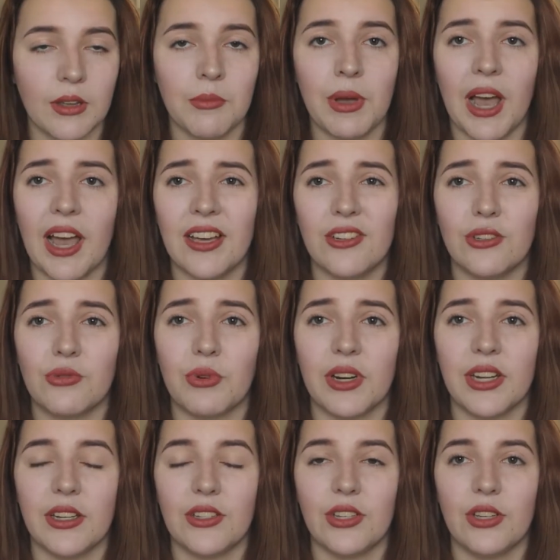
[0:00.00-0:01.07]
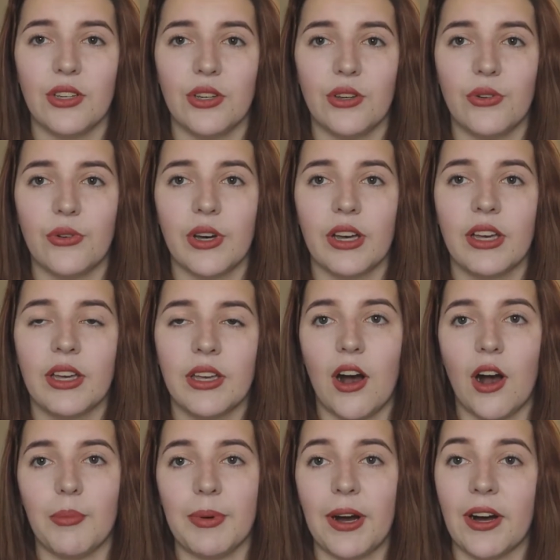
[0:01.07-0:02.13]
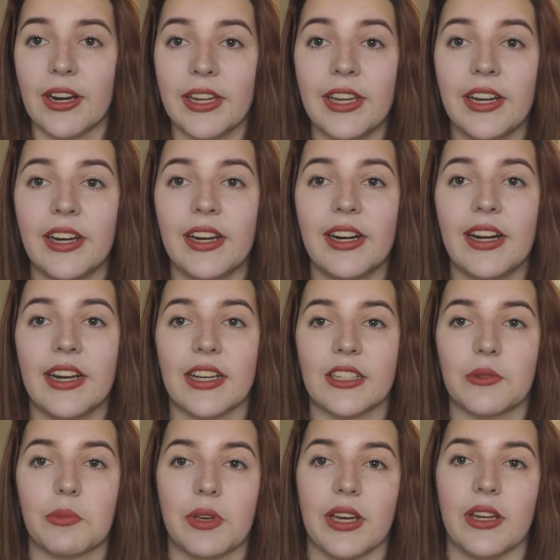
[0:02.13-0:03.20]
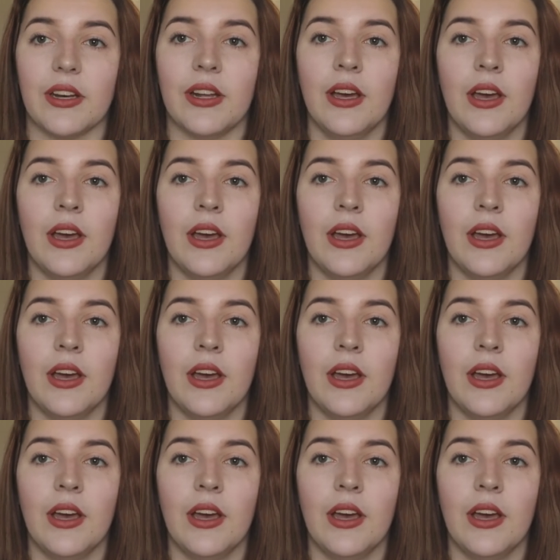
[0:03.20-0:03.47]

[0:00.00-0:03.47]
But I just wanted to hop on here and explain